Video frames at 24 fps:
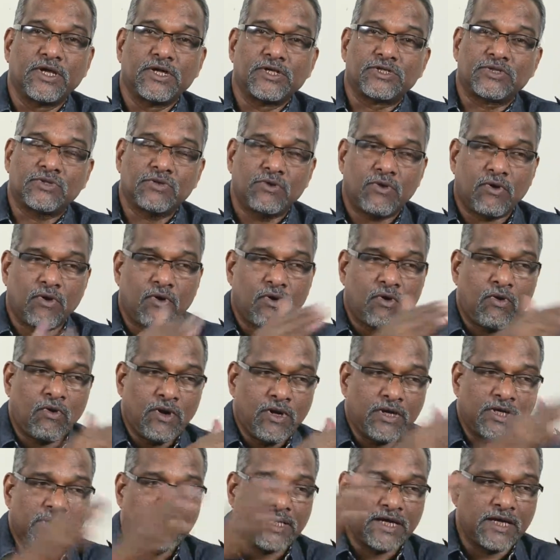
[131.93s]
So
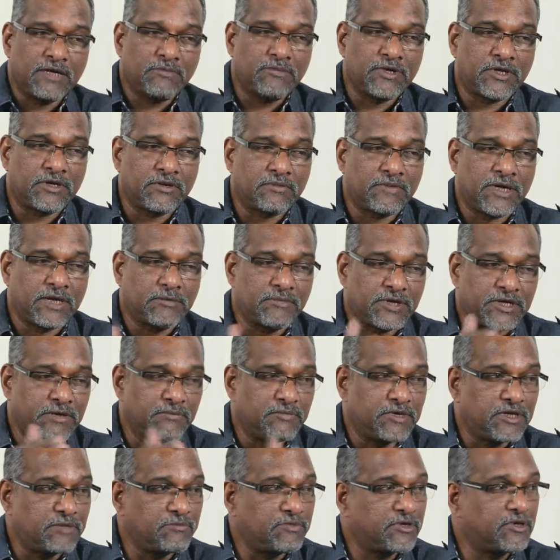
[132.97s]
all the neighboring
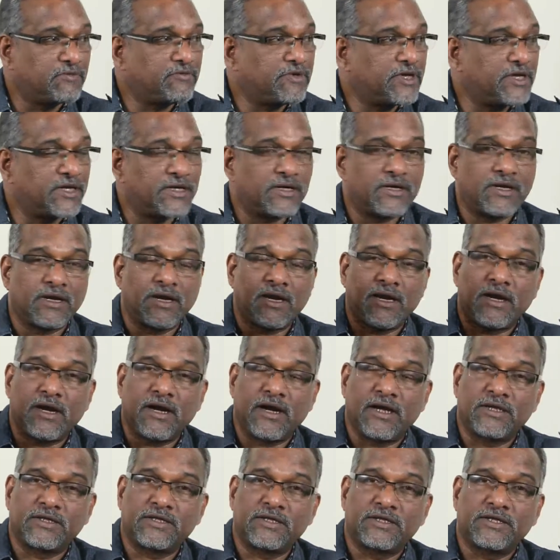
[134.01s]
people were
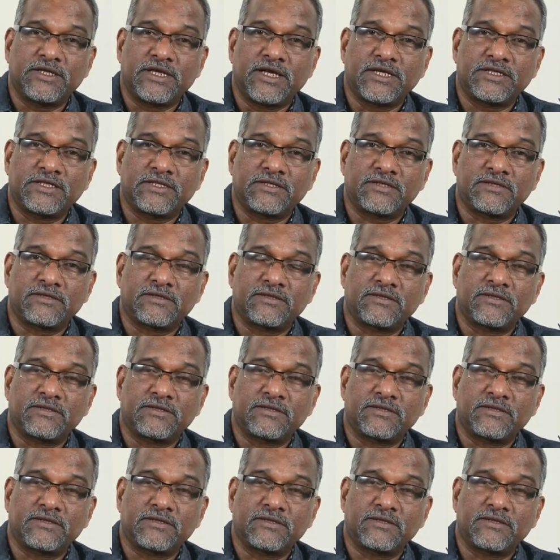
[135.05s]
at the theater,